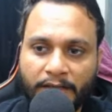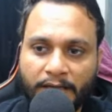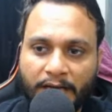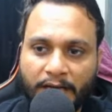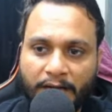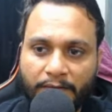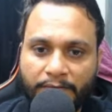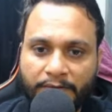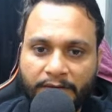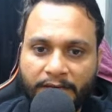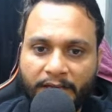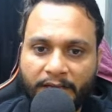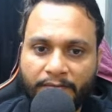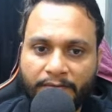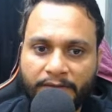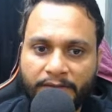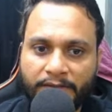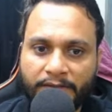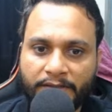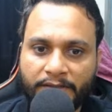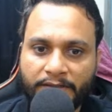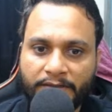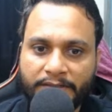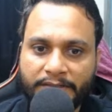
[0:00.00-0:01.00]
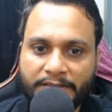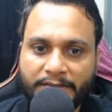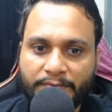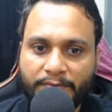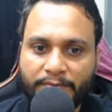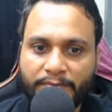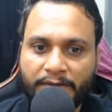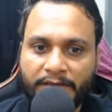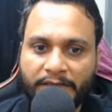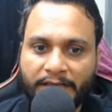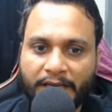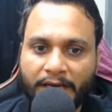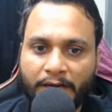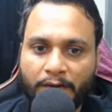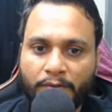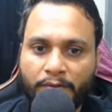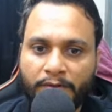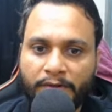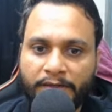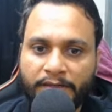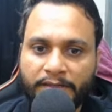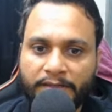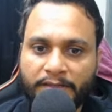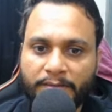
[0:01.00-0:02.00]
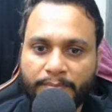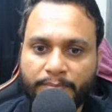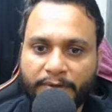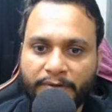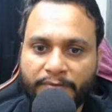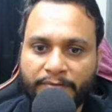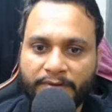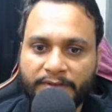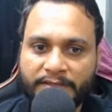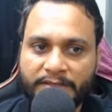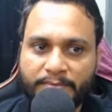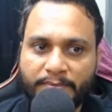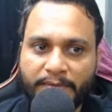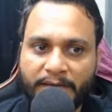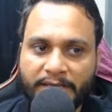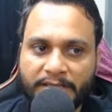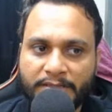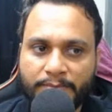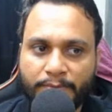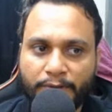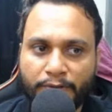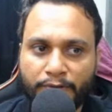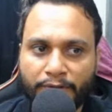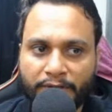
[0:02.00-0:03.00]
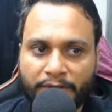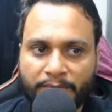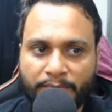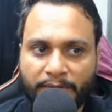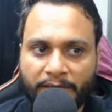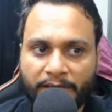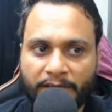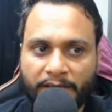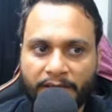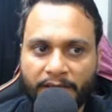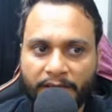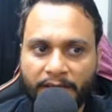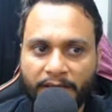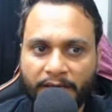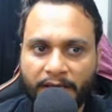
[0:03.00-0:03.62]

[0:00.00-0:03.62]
After having done this, we will calculate the prefix max beauty by